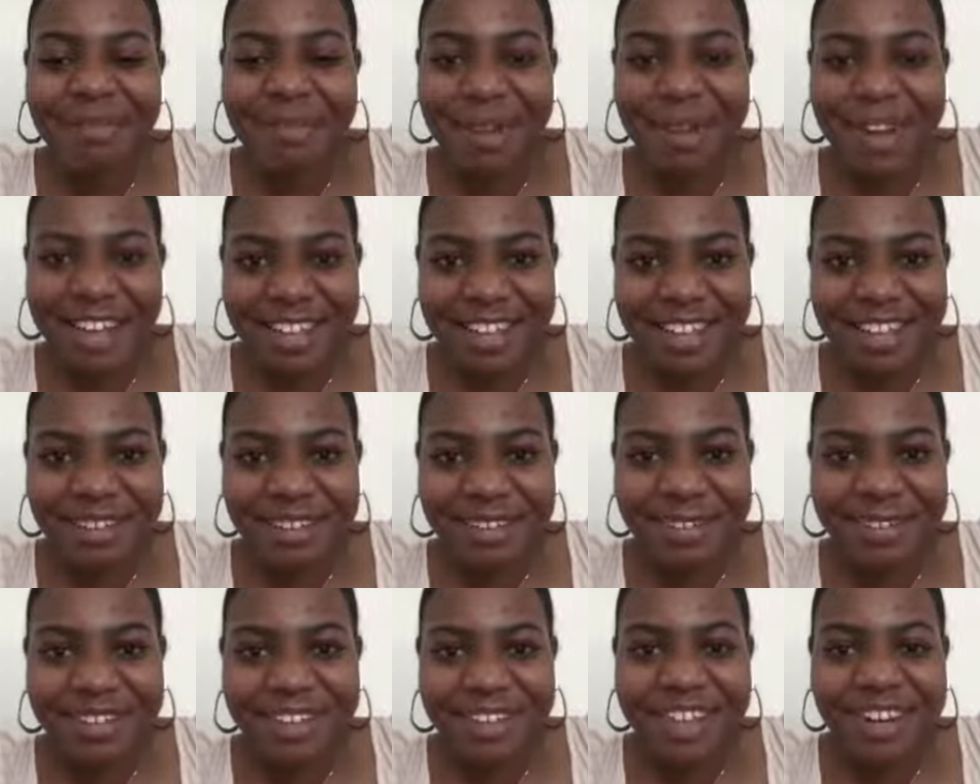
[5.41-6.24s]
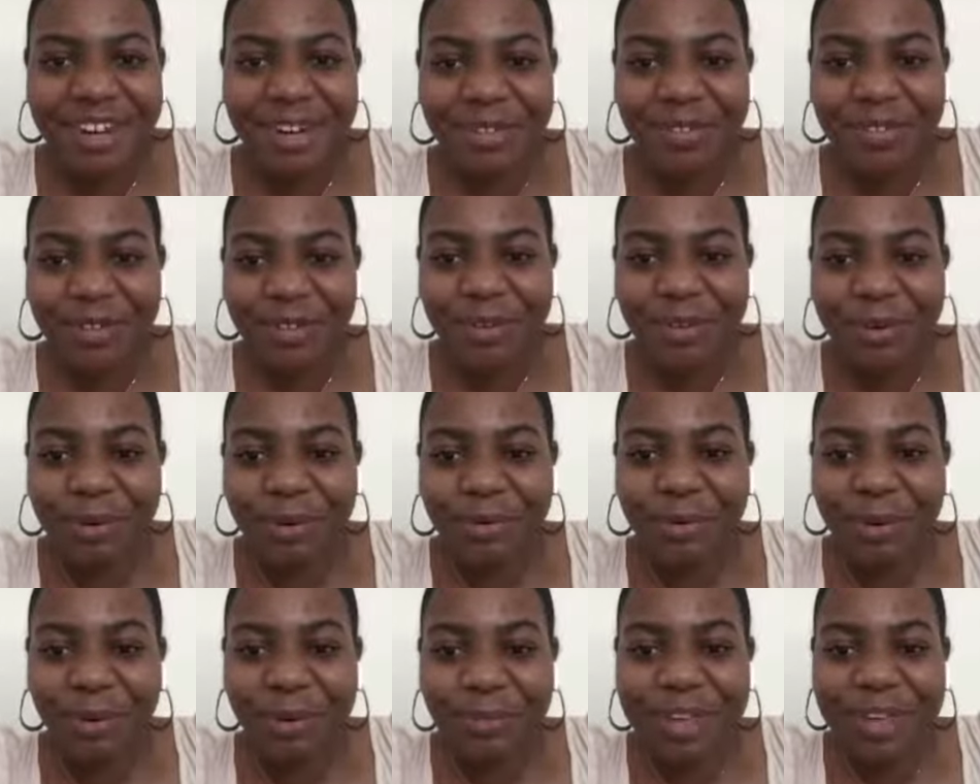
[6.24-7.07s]
Maya Hill, the interviewer,
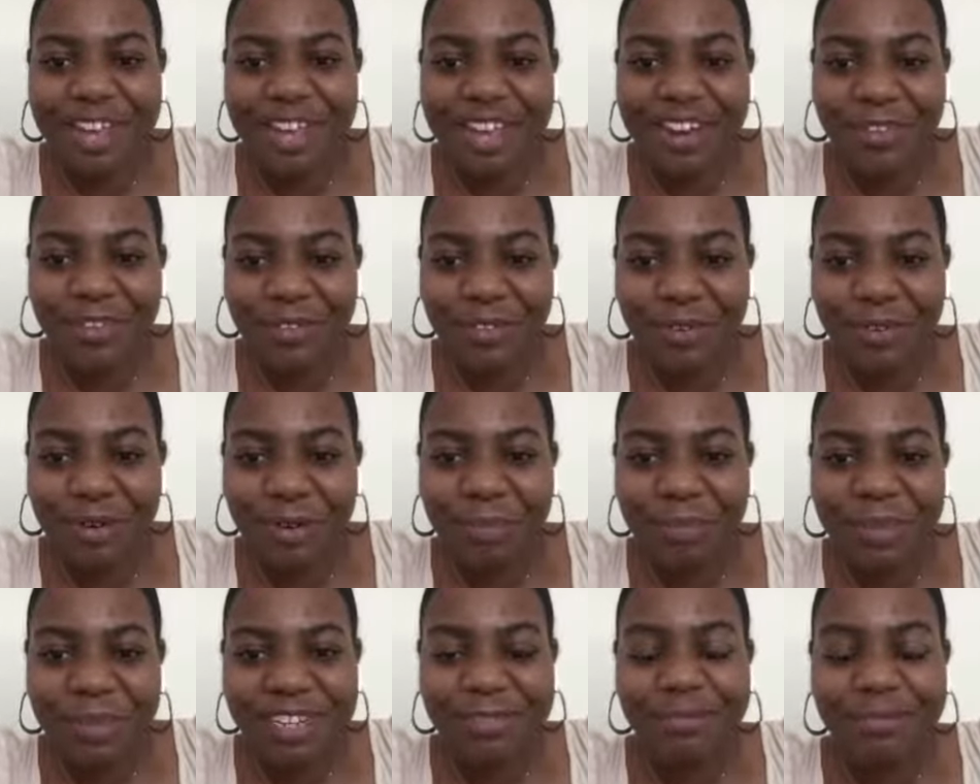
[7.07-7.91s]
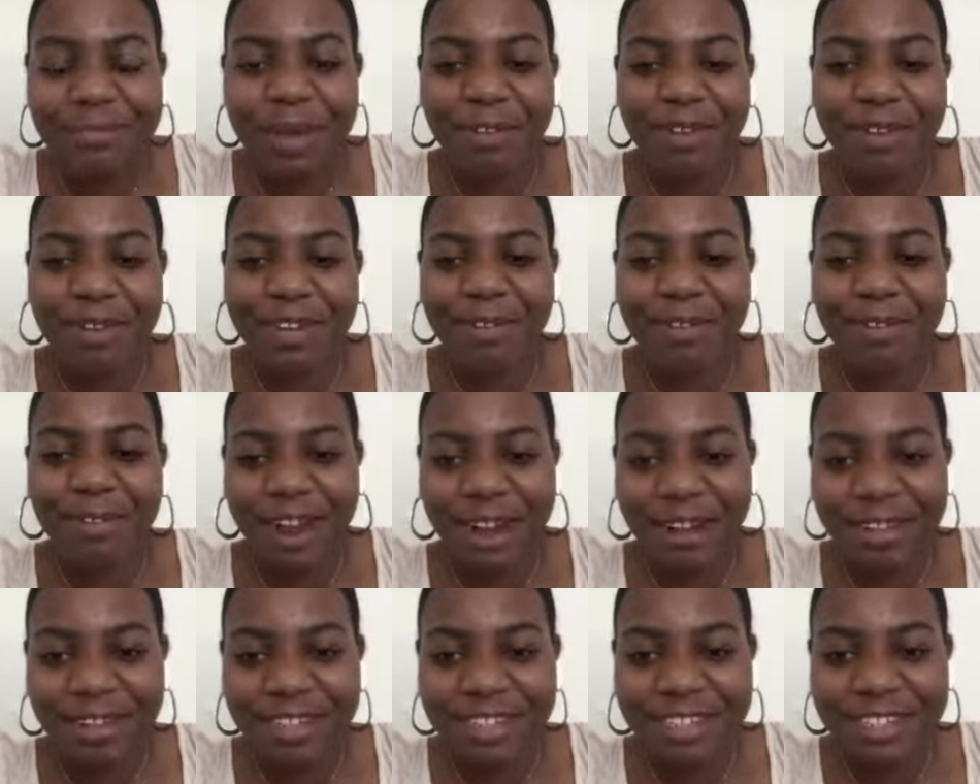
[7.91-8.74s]
will be interviewing Miss Beverly
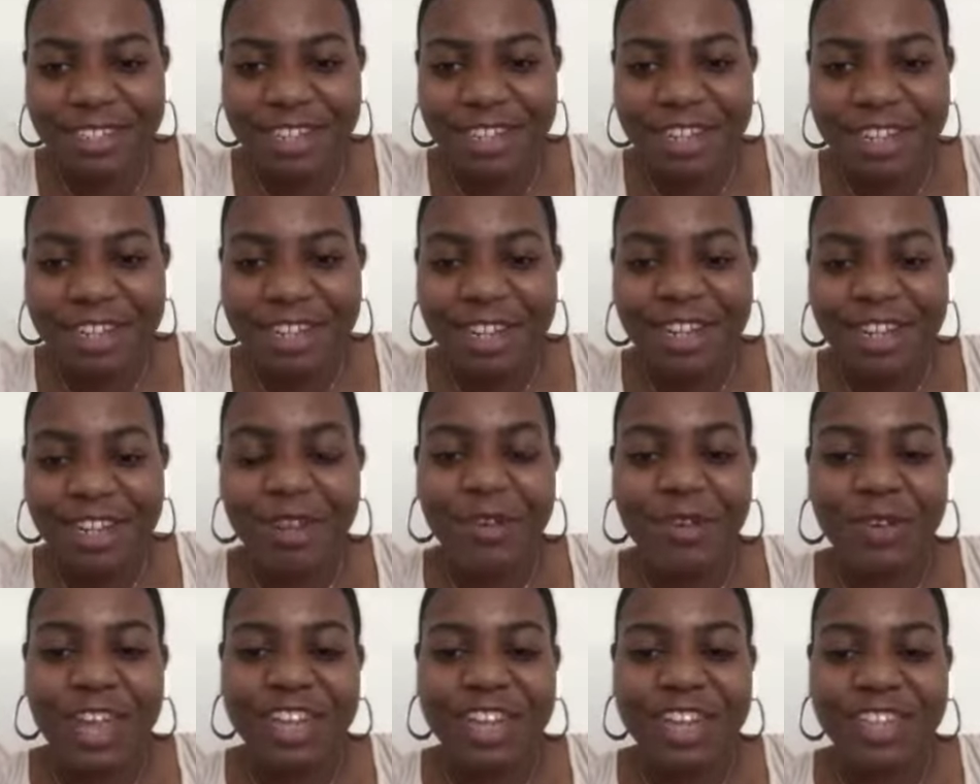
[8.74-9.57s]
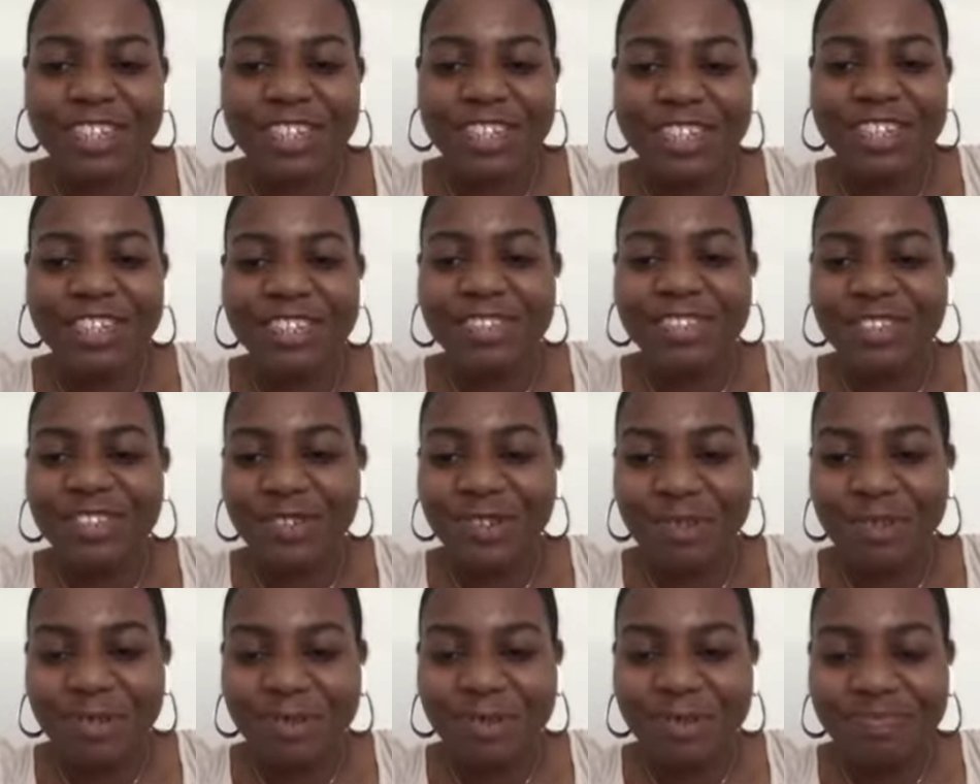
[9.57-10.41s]
Rouse. Location,
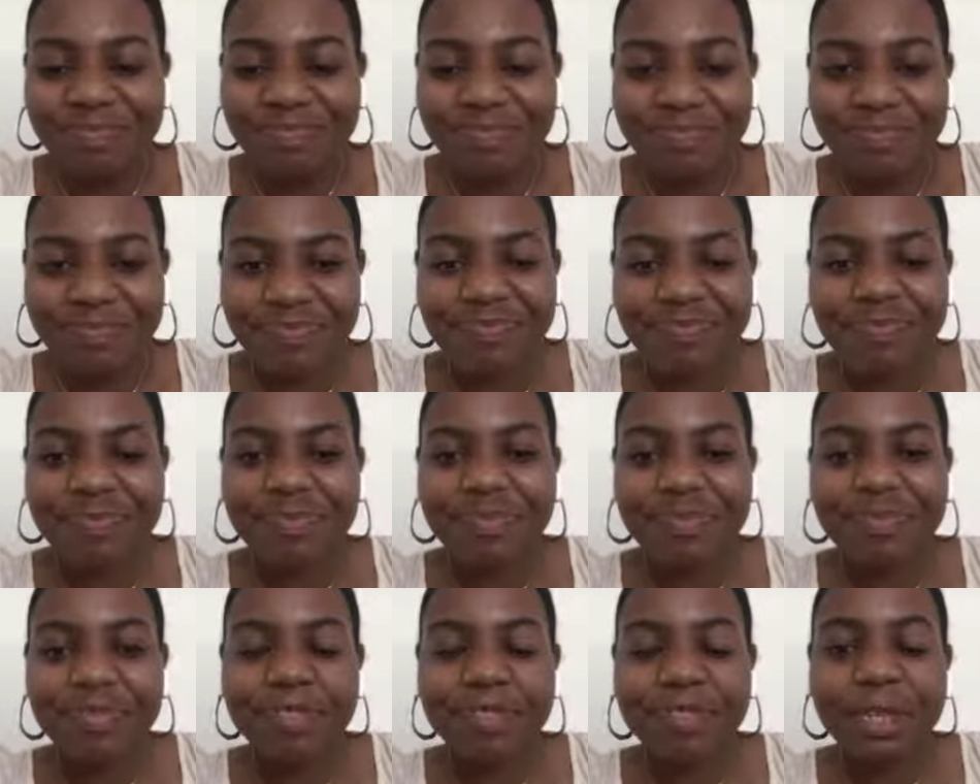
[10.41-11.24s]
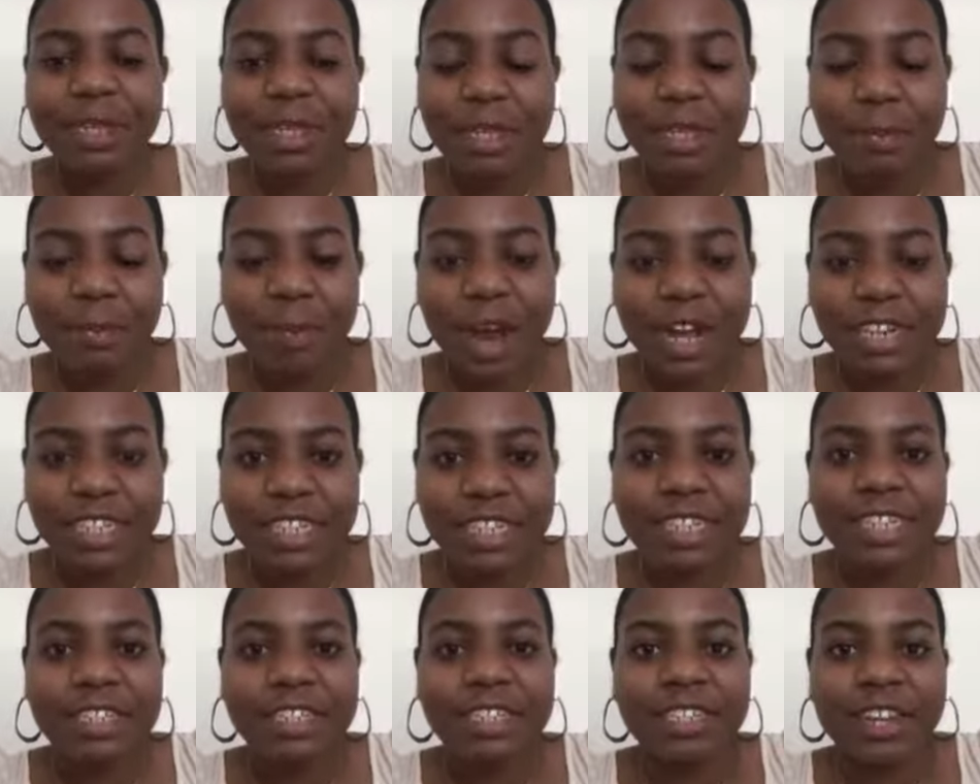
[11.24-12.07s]
Zoom. The project
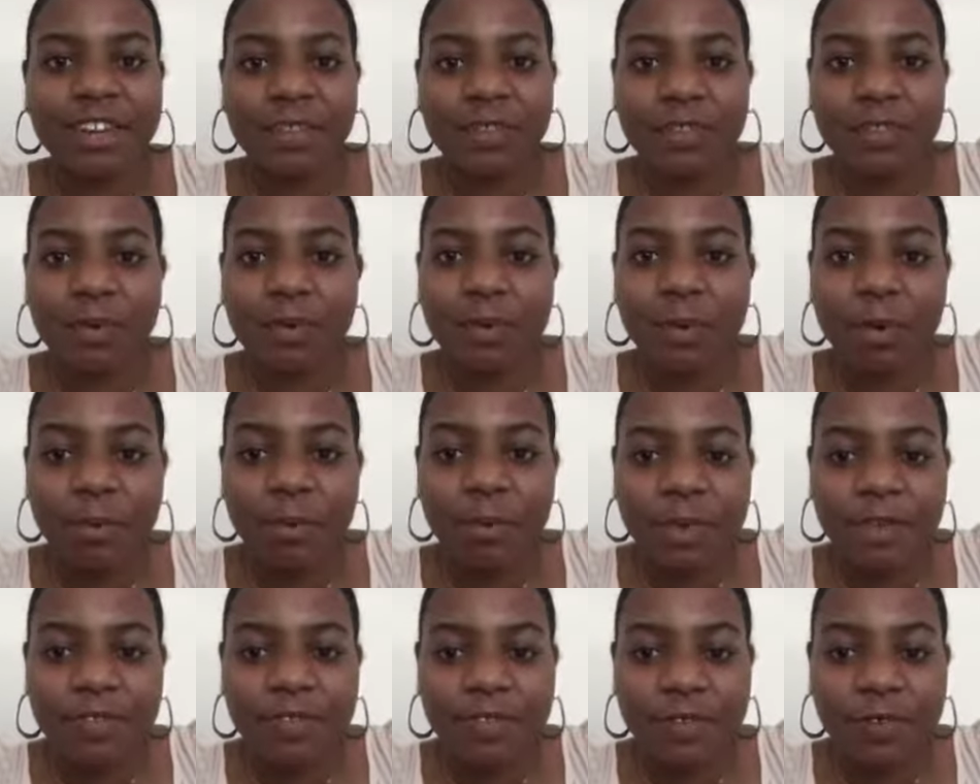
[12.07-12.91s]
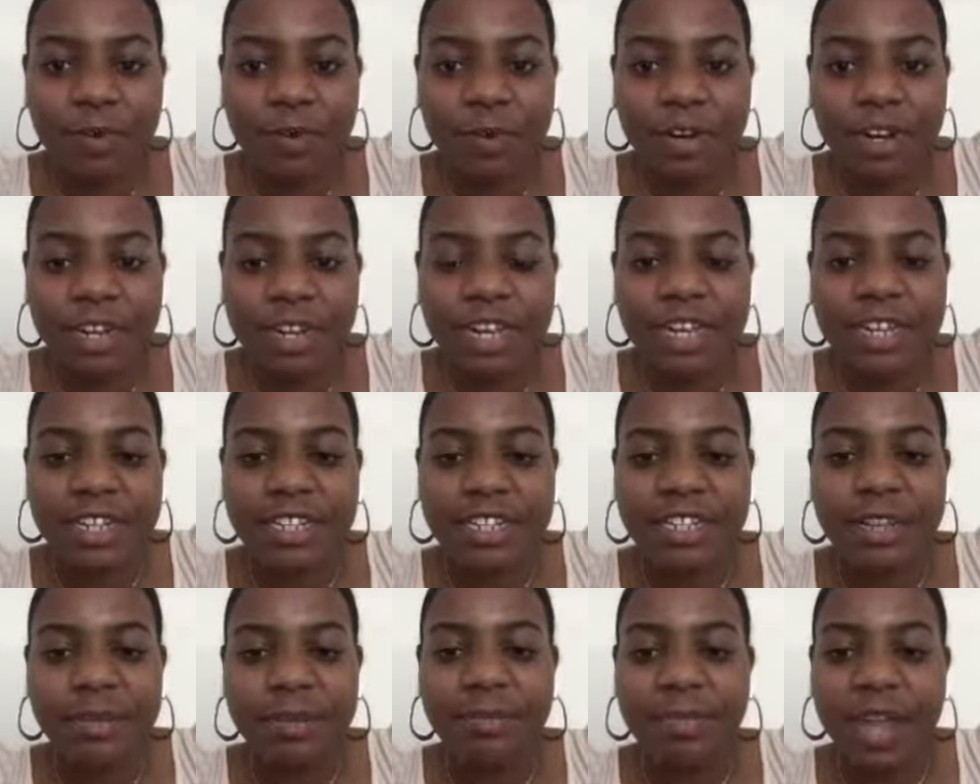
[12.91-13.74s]
this interview will be for is
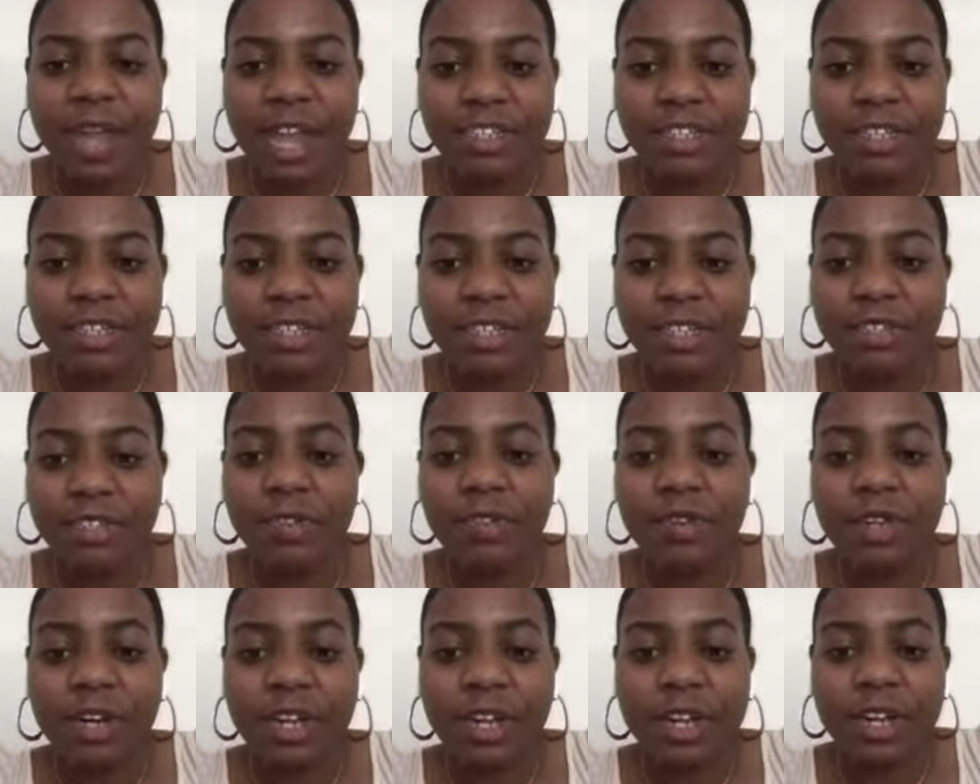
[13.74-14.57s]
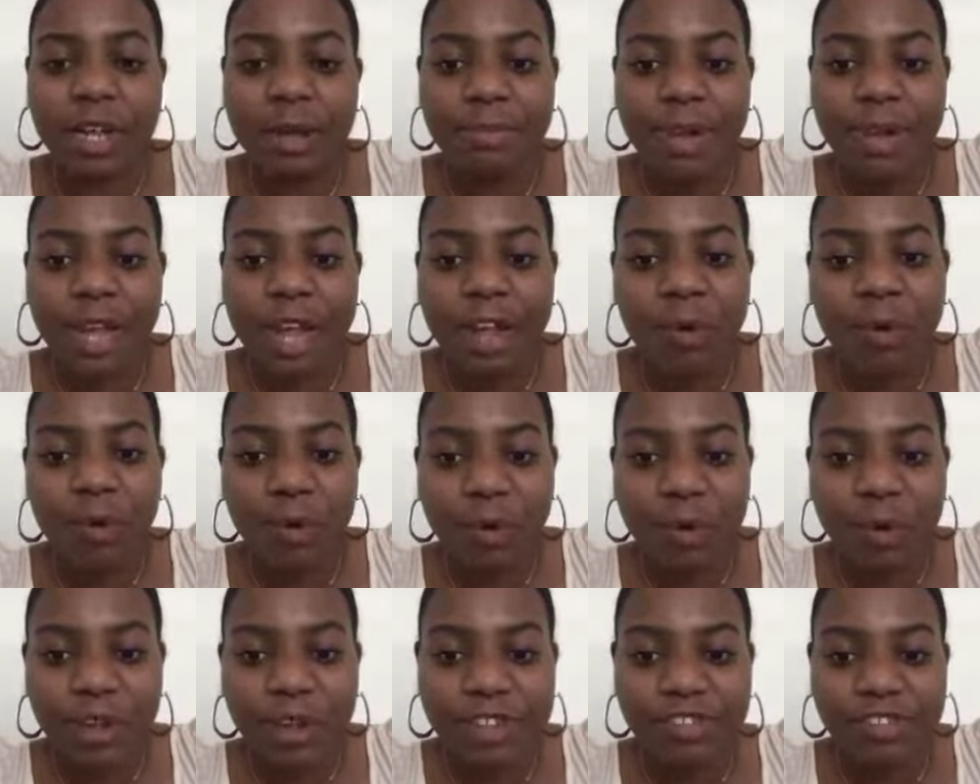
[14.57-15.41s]
the Black Student Alumni
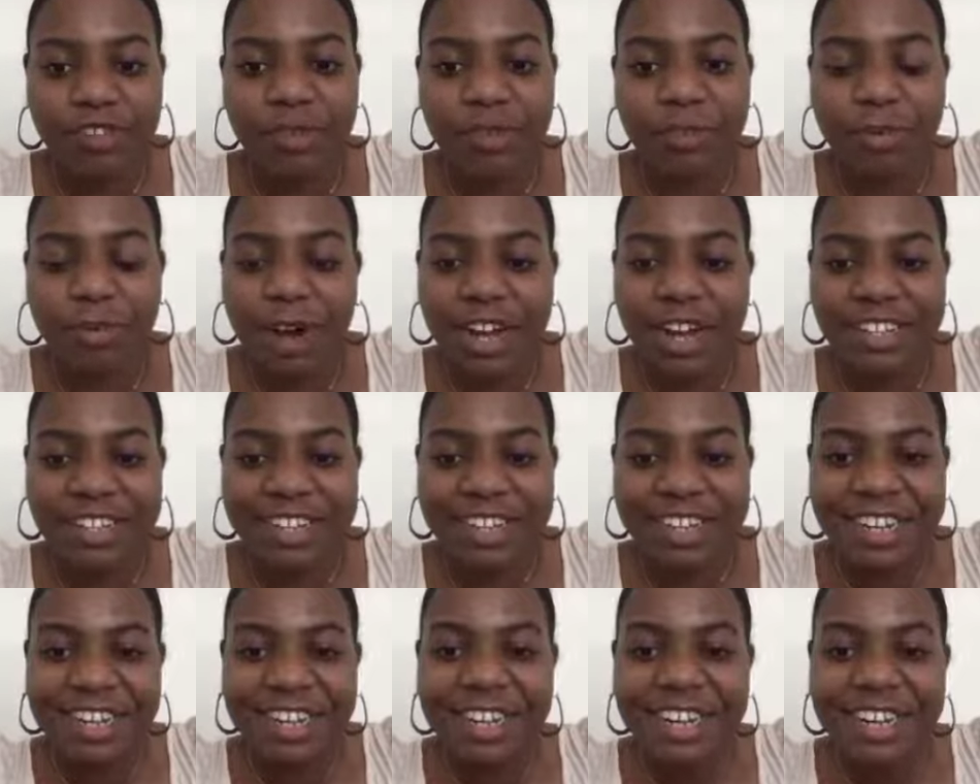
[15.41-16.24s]
Oral History Project.